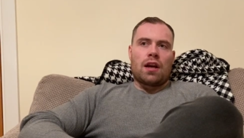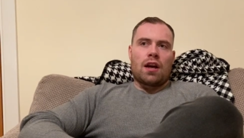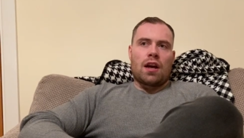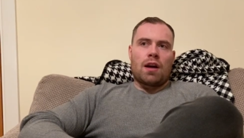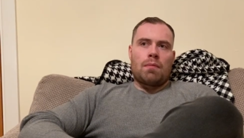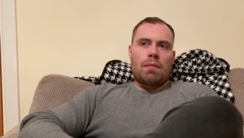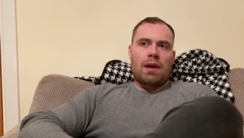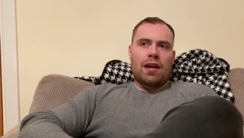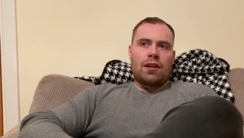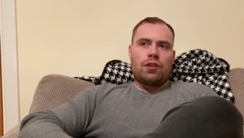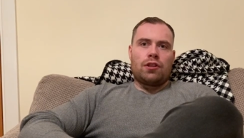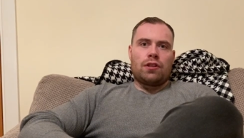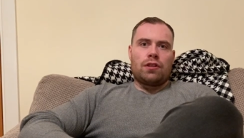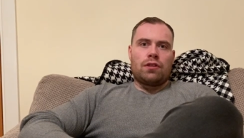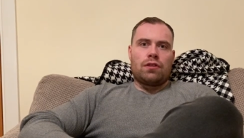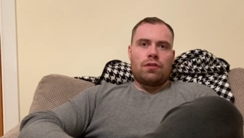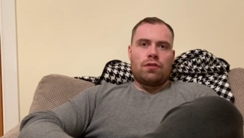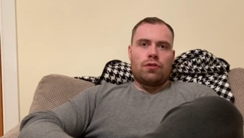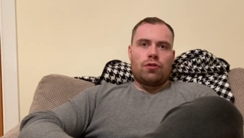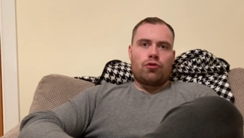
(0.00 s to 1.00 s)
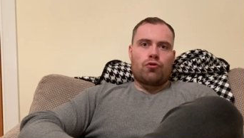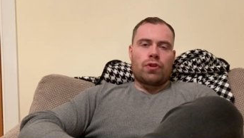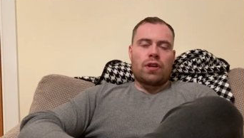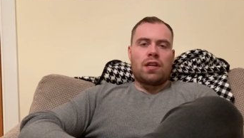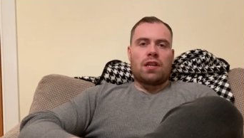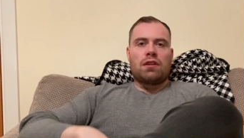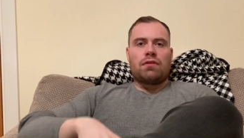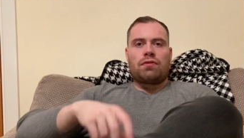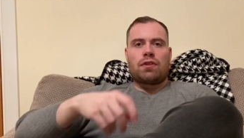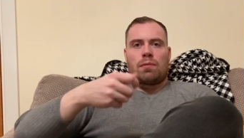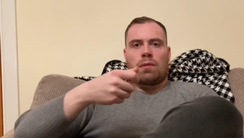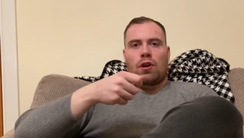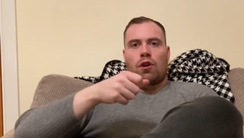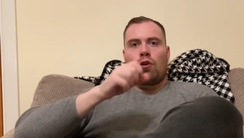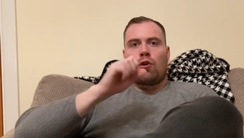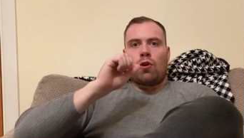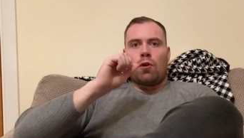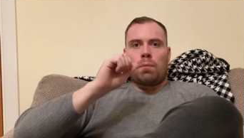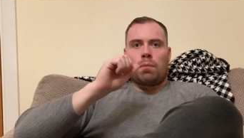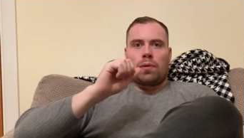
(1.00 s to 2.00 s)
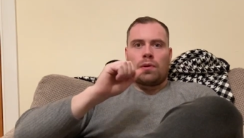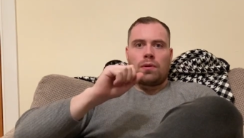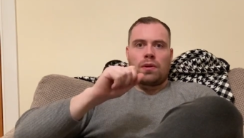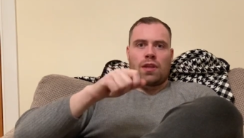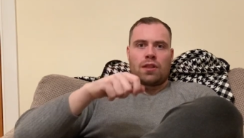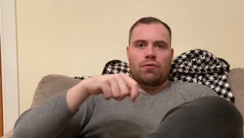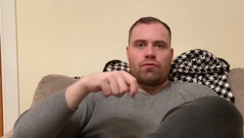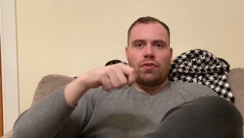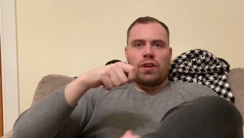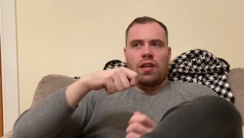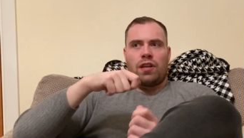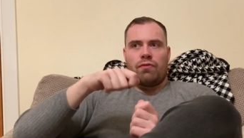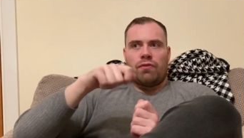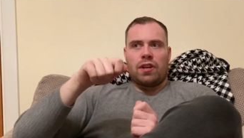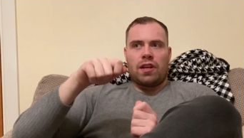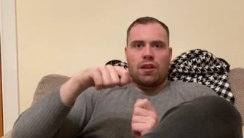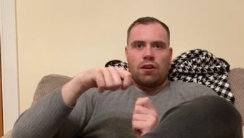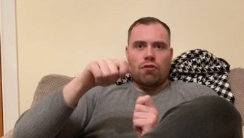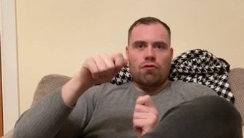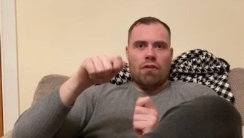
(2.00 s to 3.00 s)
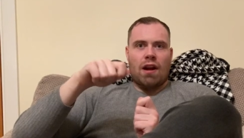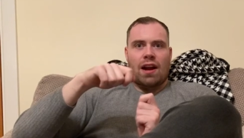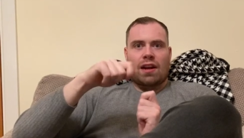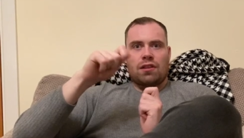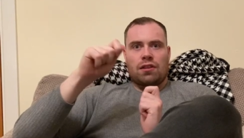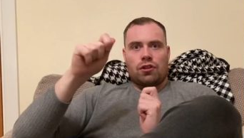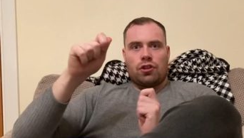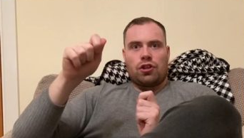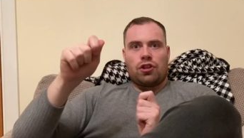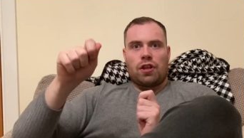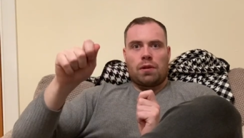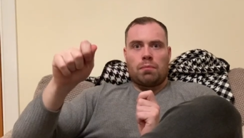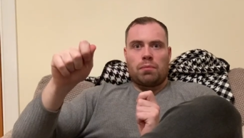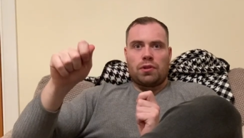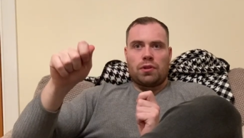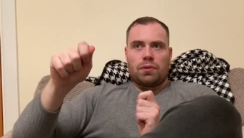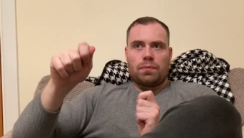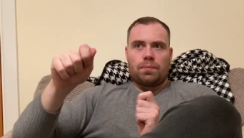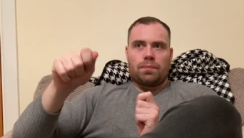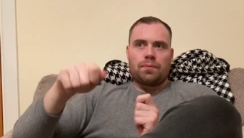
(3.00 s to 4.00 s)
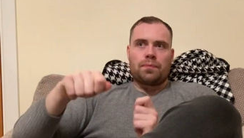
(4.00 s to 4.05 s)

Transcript: Imagine drinking from a cup that's really, really cracked and chipped.